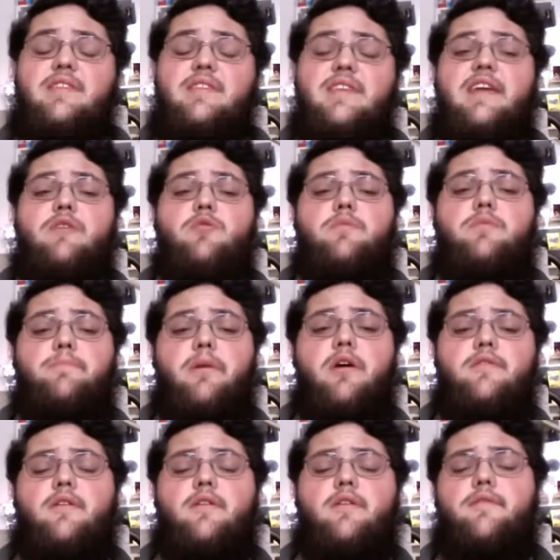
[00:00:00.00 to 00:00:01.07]
then it would
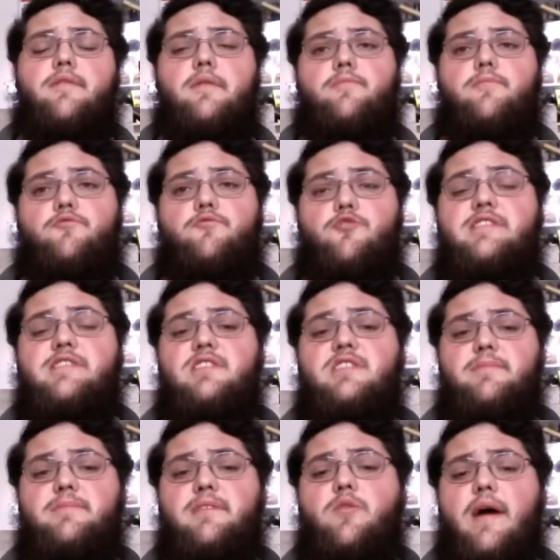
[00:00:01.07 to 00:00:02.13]
burn
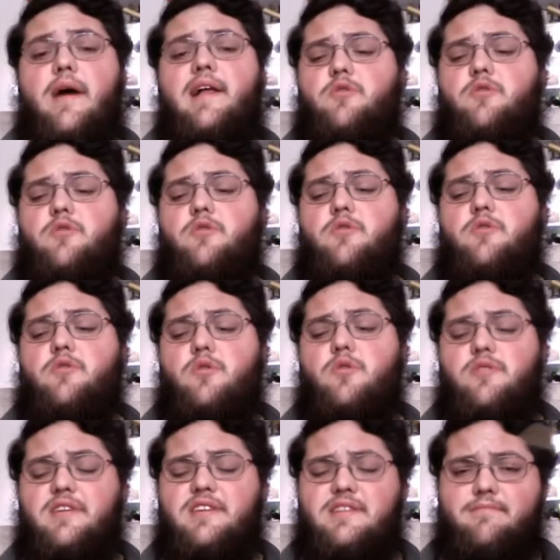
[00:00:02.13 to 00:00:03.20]
reasonably well, and it would
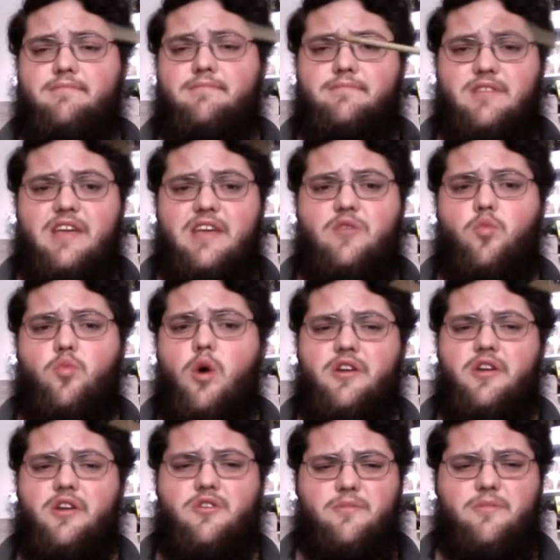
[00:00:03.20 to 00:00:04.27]
only need
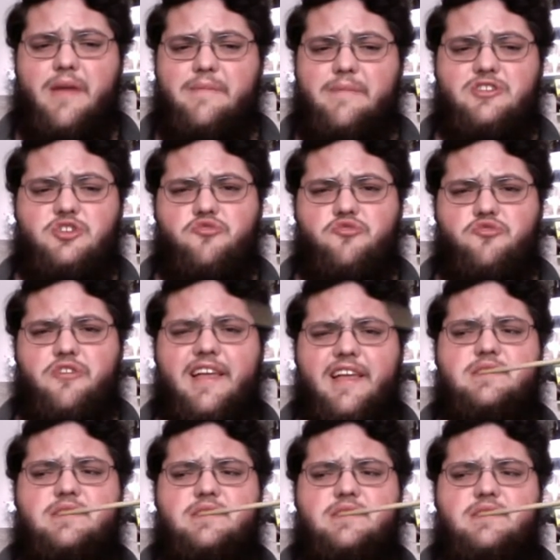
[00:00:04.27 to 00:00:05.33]
one or maybe two
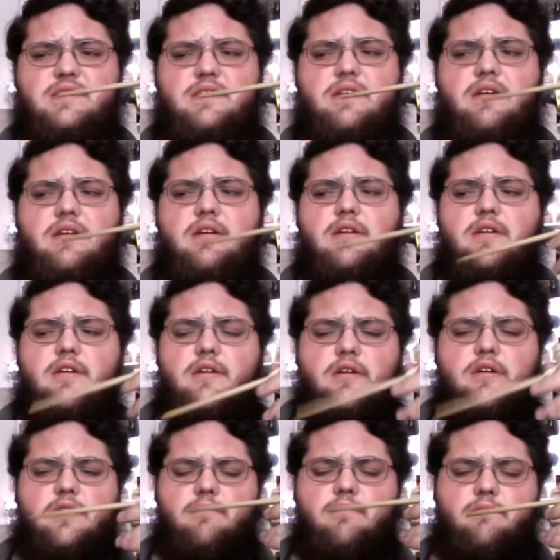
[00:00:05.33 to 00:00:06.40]
relights.
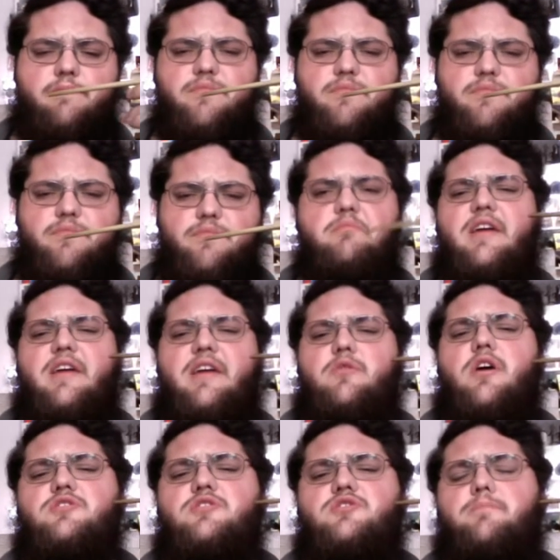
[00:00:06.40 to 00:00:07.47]
But it would
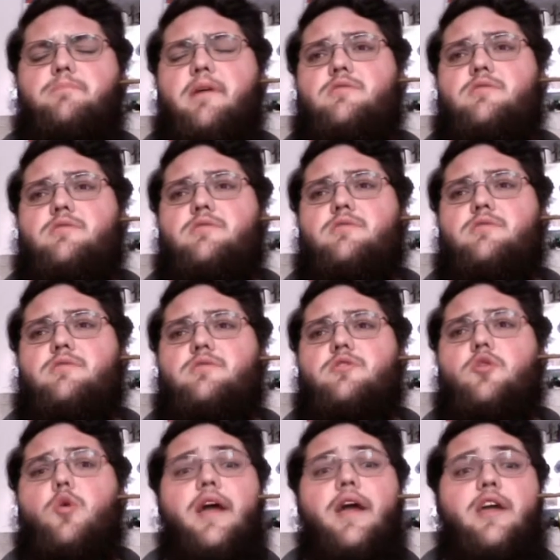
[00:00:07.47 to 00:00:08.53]
also burn
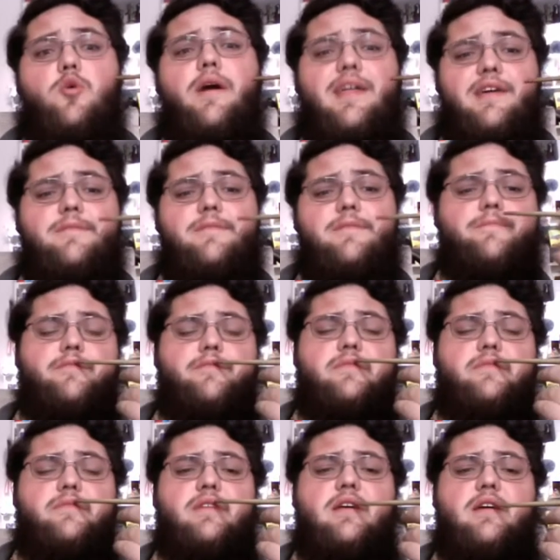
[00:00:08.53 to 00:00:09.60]
quite quickly,
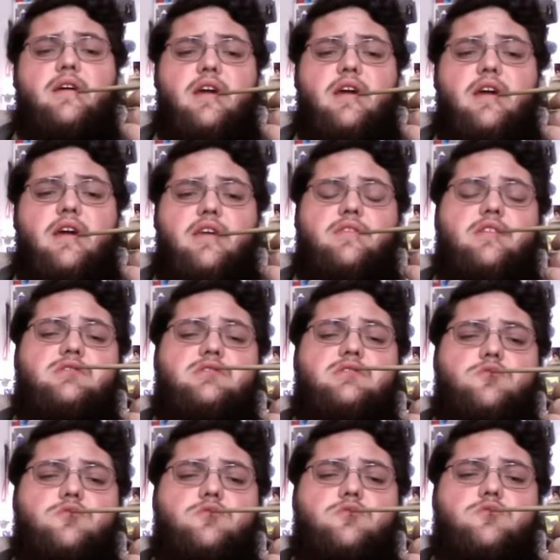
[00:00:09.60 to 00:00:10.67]
and the
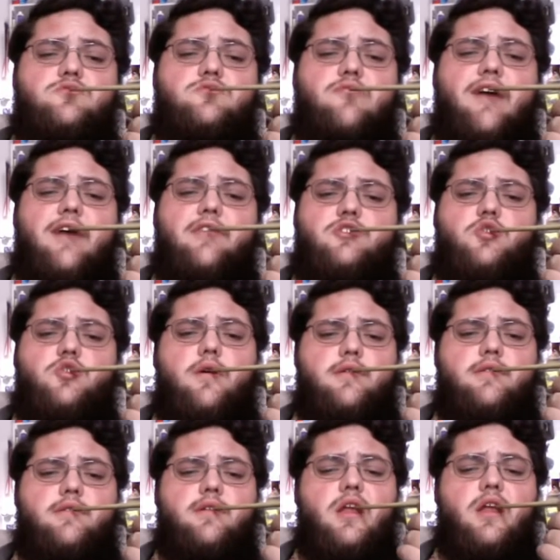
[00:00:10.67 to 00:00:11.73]
smoke was rather short
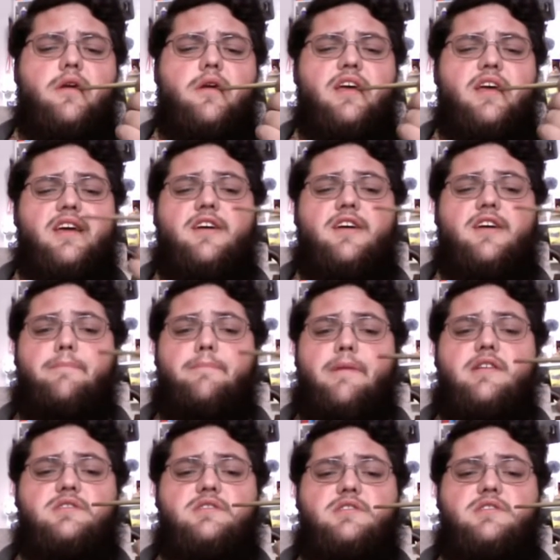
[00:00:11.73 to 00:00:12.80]
in
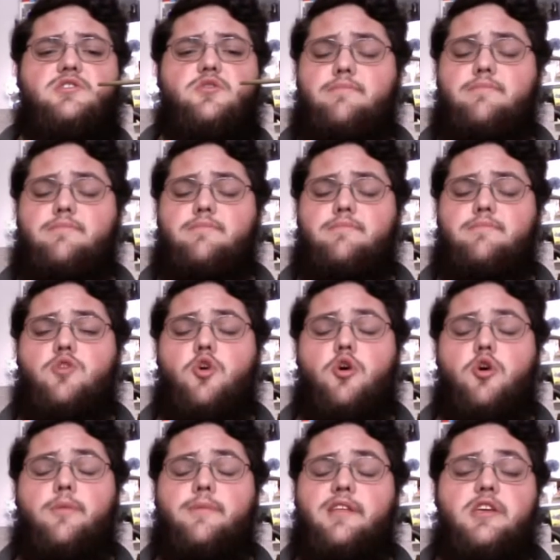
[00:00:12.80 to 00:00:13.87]
comparison to what I'm
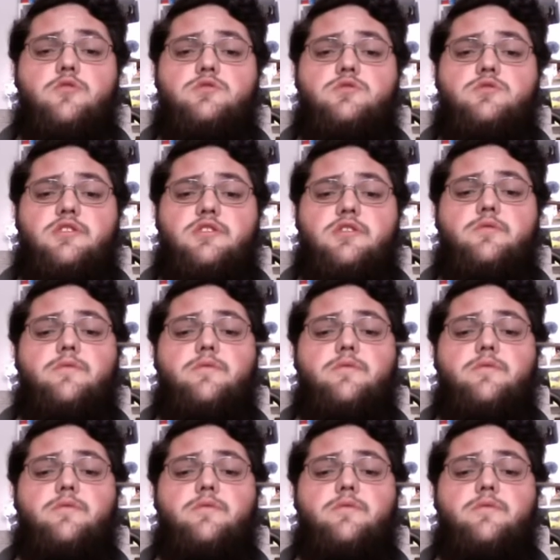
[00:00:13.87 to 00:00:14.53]
normally used to.